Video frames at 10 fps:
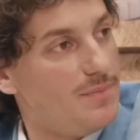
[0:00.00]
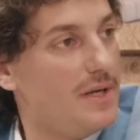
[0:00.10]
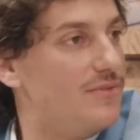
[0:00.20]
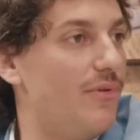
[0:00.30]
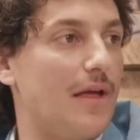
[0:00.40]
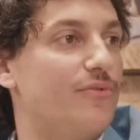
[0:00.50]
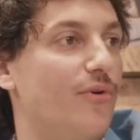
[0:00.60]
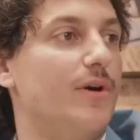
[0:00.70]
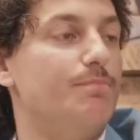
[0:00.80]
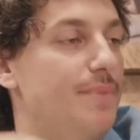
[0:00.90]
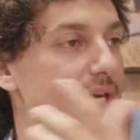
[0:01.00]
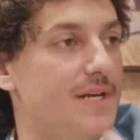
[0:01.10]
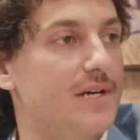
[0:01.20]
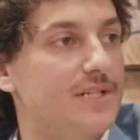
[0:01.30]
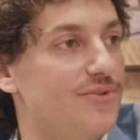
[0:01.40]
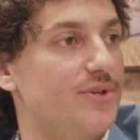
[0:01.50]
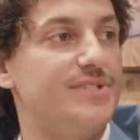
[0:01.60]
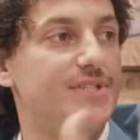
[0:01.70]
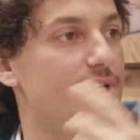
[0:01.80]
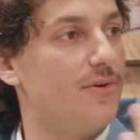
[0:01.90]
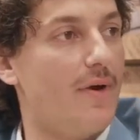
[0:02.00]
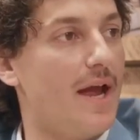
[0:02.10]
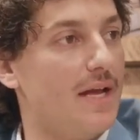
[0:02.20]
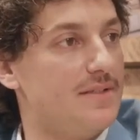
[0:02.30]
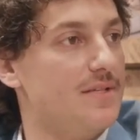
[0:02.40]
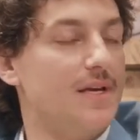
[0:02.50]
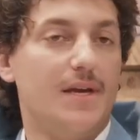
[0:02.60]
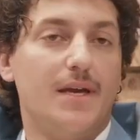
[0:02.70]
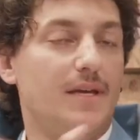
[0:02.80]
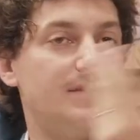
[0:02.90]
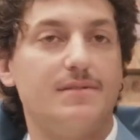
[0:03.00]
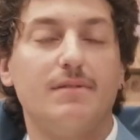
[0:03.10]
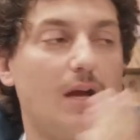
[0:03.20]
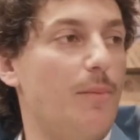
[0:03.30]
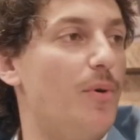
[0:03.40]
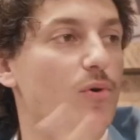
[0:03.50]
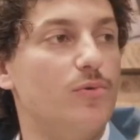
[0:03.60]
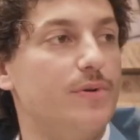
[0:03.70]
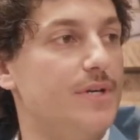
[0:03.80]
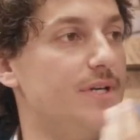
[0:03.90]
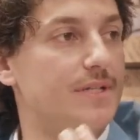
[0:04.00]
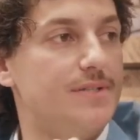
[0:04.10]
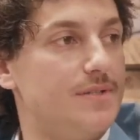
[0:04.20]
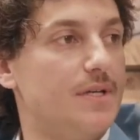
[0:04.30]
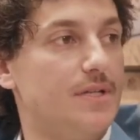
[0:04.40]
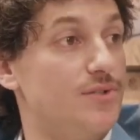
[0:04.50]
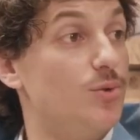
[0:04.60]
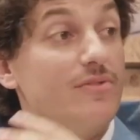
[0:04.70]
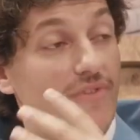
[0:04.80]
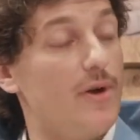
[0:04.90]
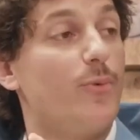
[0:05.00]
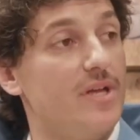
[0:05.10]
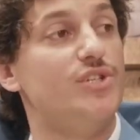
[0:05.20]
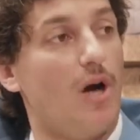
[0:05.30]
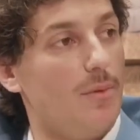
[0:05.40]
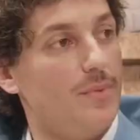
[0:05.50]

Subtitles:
but like for beers, for cigarettes. It's a couple years, it's doing very great job.